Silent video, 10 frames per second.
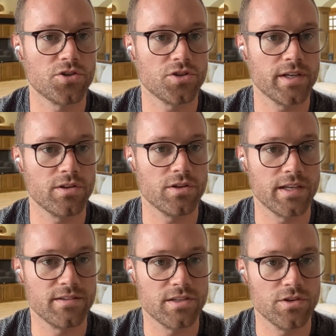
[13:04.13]
what we're
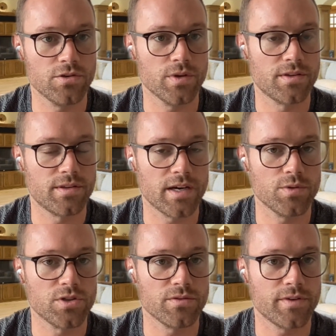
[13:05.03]
largely looking to do
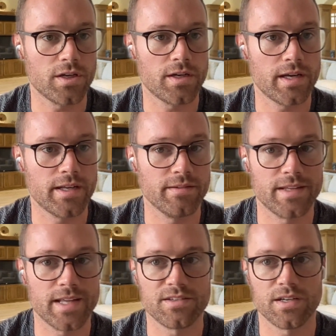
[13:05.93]
with
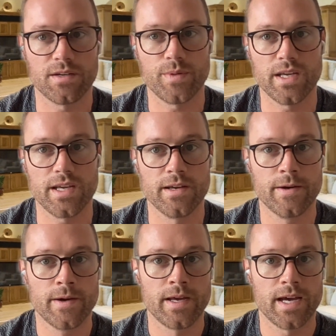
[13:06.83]
Travala, and that's going to
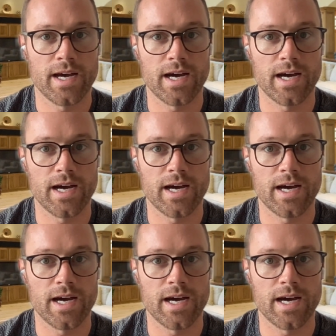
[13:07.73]
be